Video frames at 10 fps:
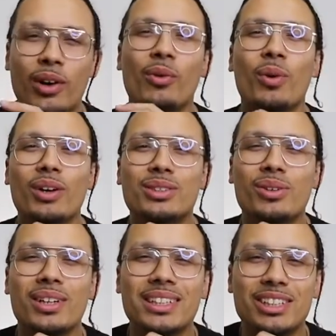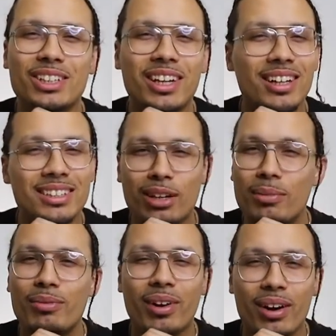We're on a world tour this year, y'all. It's gonna
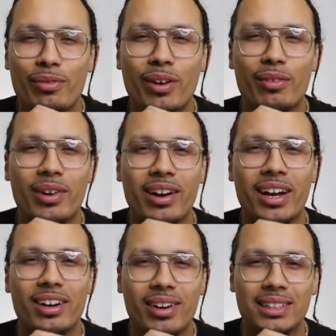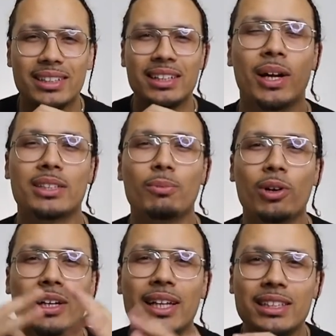be very fun, very interesting. We got some
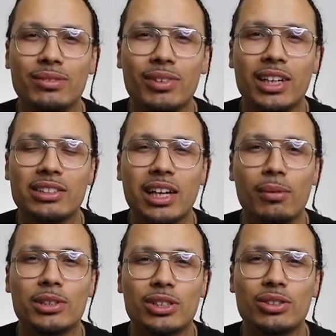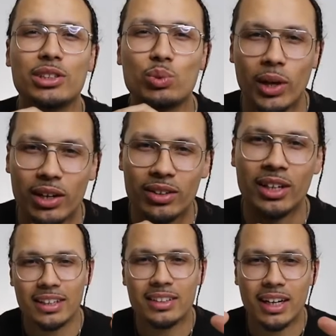more collection videos coming soon as well.
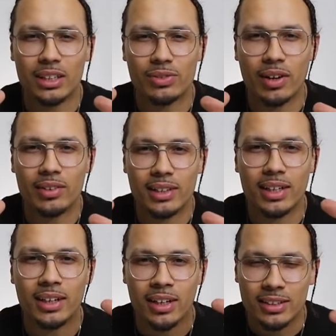Thank you guys for everything.